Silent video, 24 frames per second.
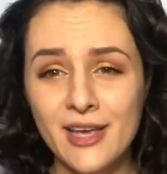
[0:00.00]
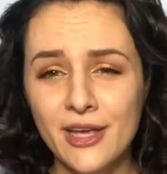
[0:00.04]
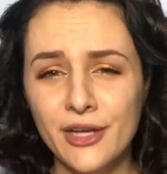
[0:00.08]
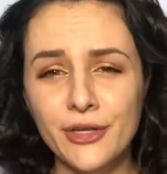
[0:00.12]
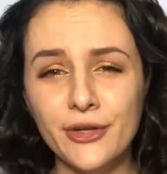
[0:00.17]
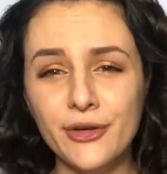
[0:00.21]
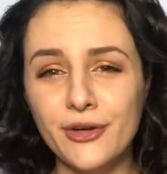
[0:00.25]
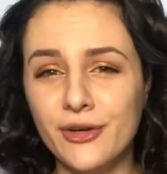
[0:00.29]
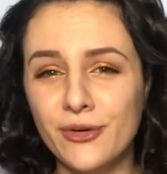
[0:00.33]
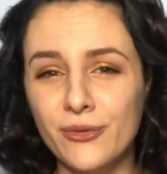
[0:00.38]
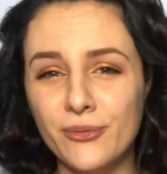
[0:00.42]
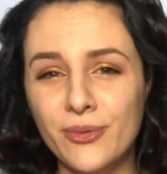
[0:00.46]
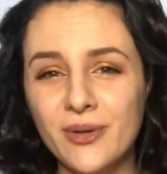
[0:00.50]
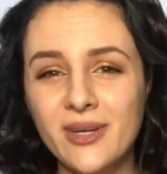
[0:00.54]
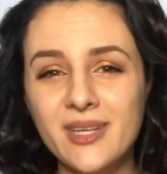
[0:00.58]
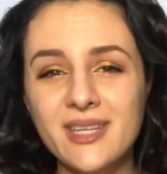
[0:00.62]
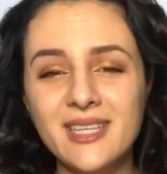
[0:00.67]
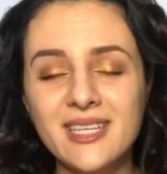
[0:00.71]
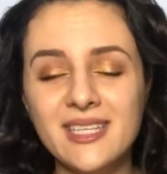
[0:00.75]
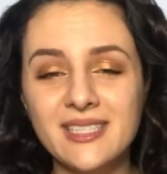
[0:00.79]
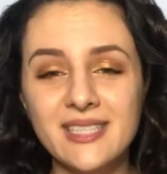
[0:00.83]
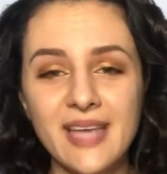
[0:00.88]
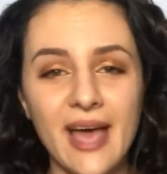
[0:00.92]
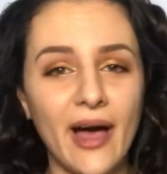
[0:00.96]
You can
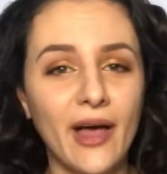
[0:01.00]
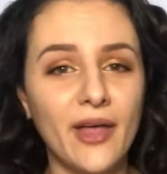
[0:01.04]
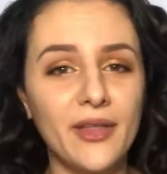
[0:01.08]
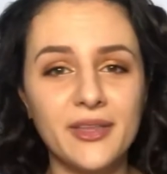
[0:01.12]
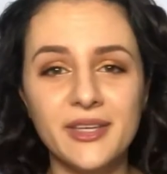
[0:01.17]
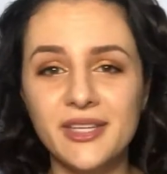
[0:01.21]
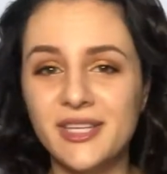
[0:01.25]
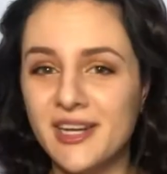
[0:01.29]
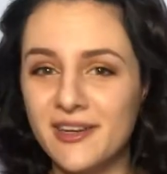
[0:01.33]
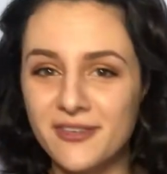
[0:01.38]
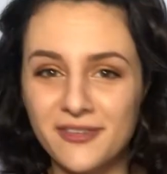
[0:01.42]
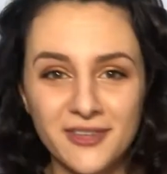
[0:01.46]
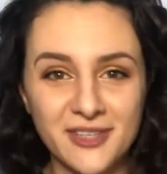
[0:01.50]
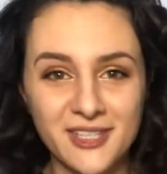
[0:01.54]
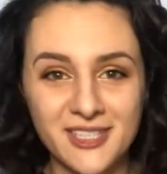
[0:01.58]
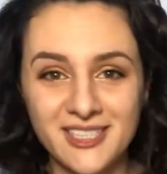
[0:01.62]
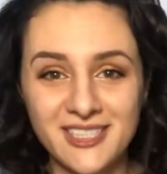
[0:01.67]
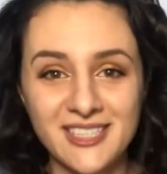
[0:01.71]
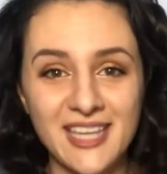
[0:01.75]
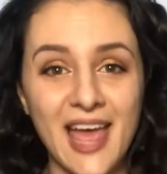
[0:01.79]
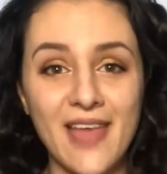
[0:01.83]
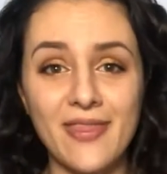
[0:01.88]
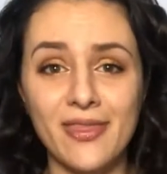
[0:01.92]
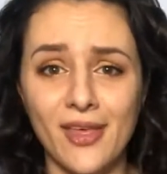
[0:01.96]
really tell the difference
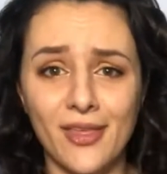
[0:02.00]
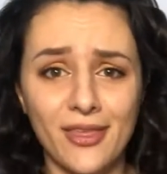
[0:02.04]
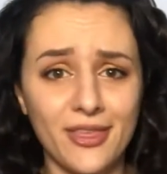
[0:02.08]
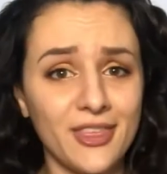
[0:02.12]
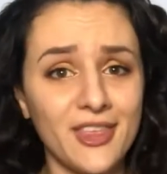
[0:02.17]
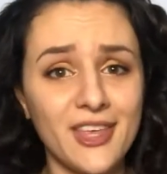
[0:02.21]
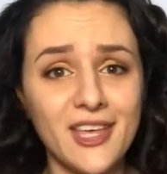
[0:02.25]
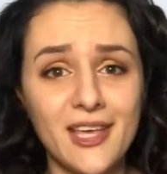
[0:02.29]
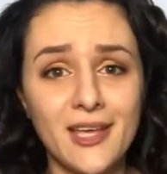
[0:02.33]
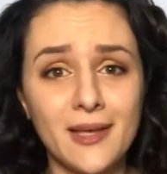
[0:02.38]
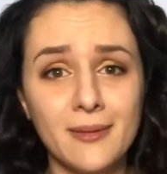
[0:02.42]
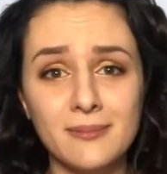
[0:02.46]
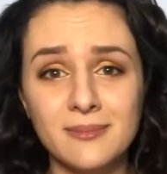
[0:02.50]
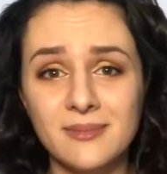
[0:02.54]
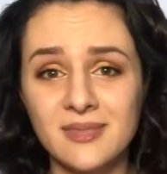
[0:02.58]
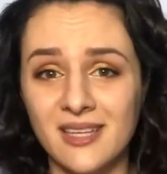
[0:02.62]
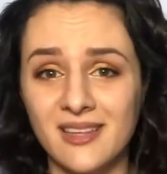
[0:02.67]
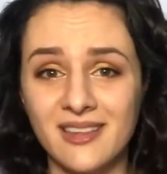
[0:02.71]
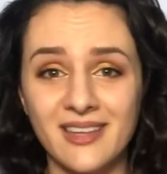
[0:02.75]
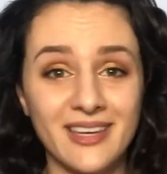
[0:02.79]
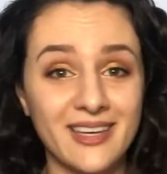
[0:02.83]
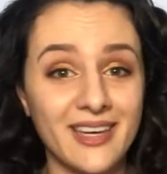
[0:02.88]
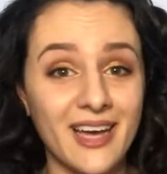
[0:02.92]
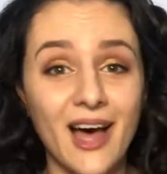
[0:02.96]
and the themes
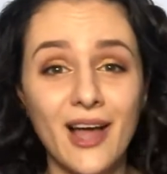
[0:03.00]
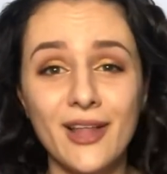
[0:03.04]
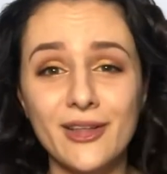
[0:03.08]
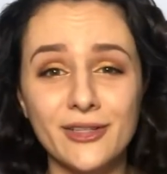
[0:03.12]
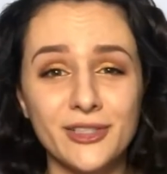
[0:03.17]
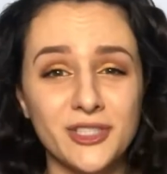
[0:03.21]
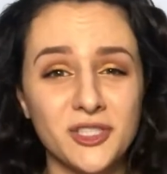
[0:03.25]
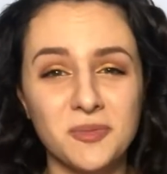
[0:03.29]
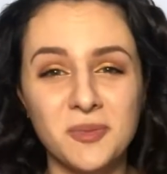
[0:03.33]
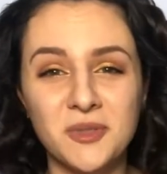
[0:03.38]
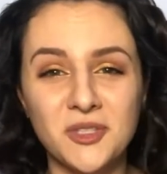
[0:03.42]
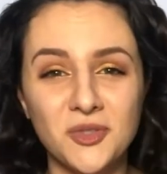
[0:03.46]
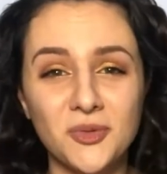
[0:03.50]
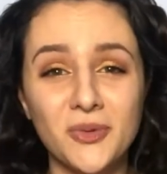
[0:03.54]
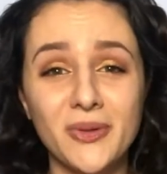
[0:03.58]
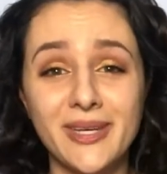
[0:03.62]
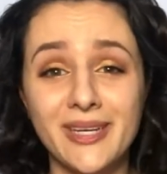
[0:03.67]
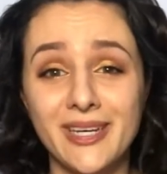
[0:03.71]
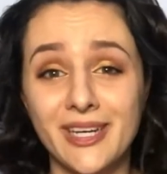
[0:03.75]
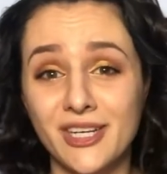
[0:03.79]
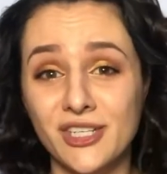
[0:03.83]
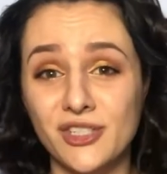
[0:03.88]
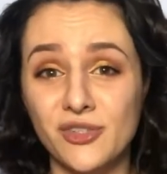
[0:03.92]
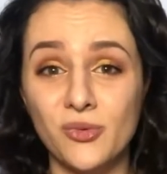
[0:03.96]
and the colors between
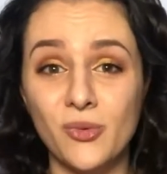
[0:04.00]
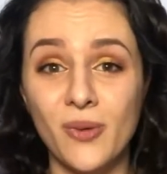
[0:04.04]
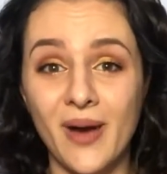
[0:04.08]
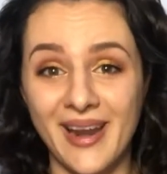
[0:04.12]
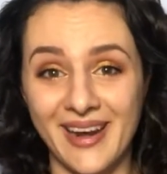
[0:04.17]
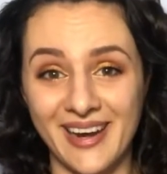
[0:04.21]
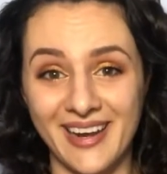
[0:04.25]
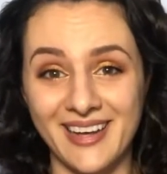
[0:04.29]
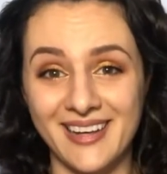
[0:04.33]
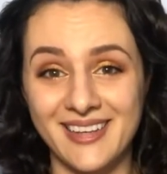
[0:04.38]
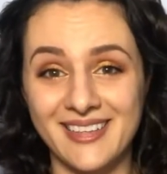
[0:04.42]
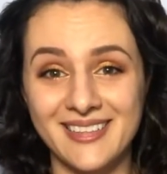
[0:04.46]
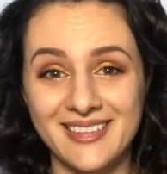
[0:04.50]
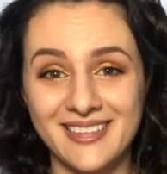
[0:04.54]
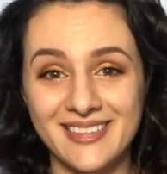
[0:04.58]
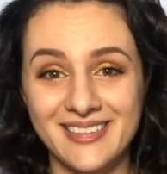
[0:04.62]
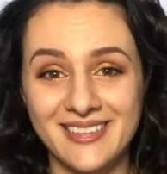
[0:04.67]
each wedding.